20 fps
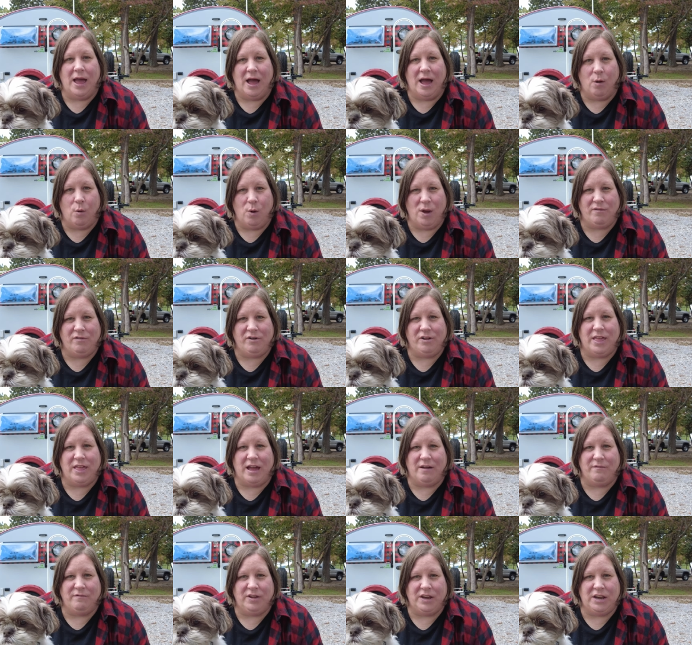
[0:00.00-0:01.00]
However,
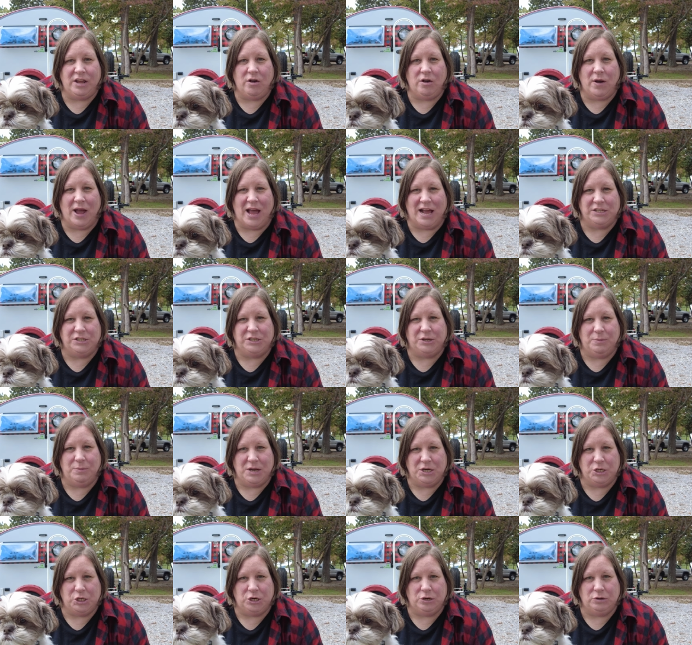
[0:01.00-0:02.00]
that video had some
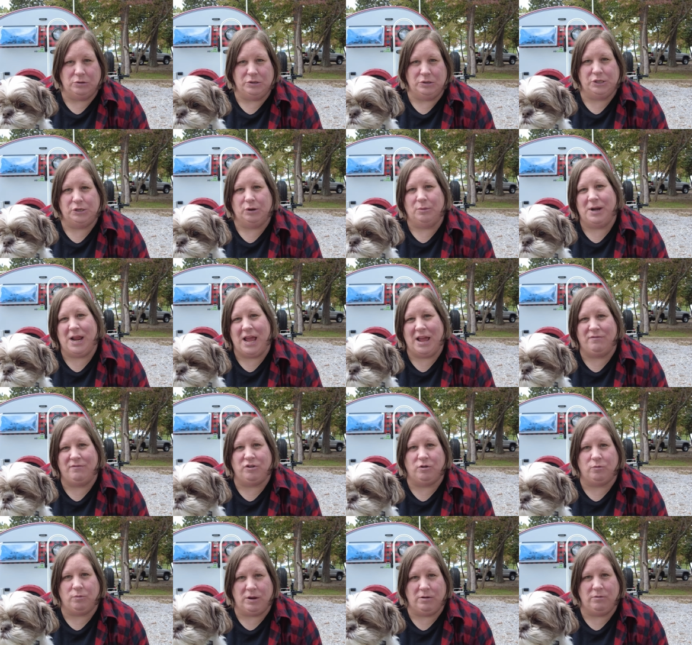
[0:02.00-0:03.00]
issues, so I'm going to have
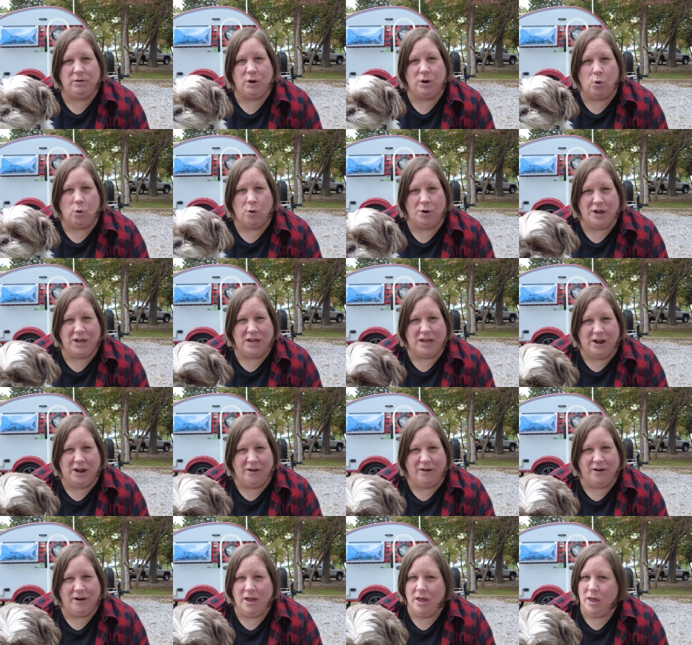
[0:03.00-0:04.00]
to re record it
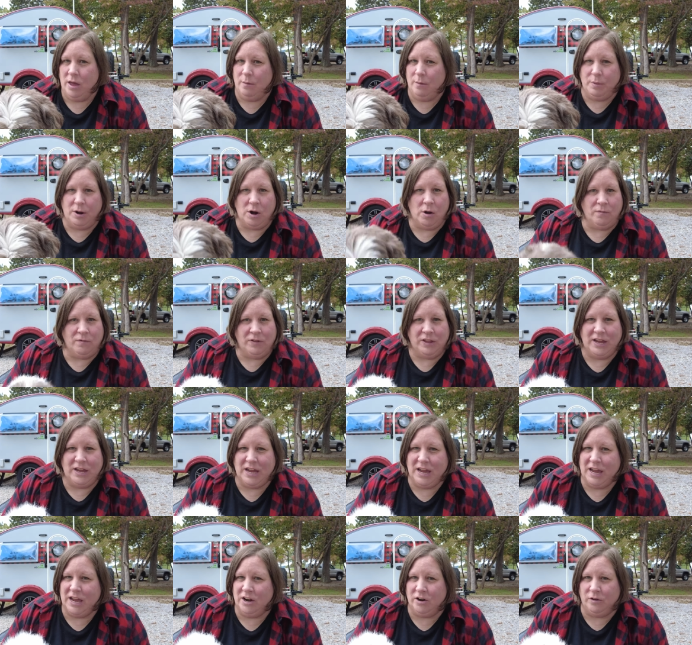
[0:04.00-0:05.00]
here but
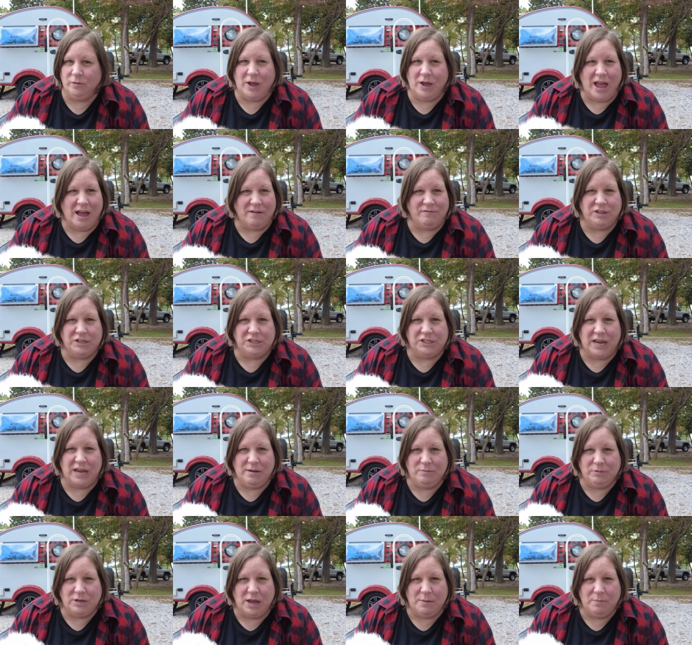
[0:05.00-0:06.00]
hopefully it'll have the
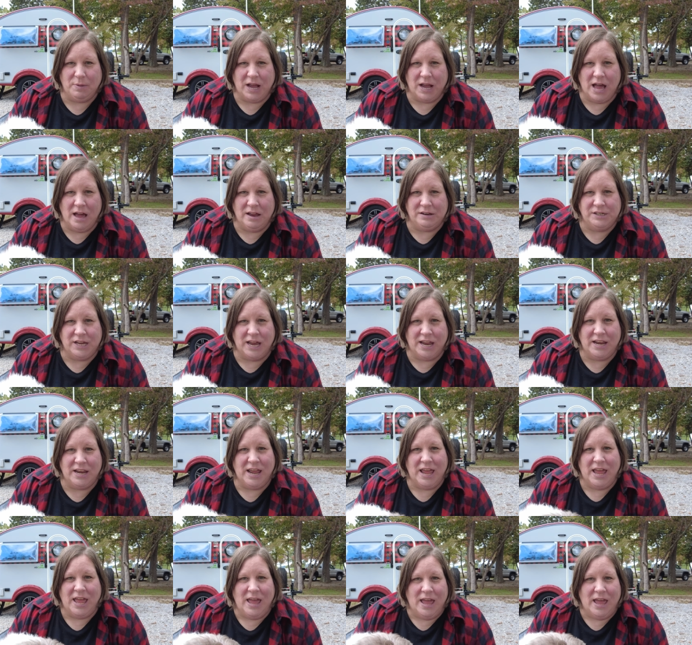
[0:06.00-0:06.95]
same type of content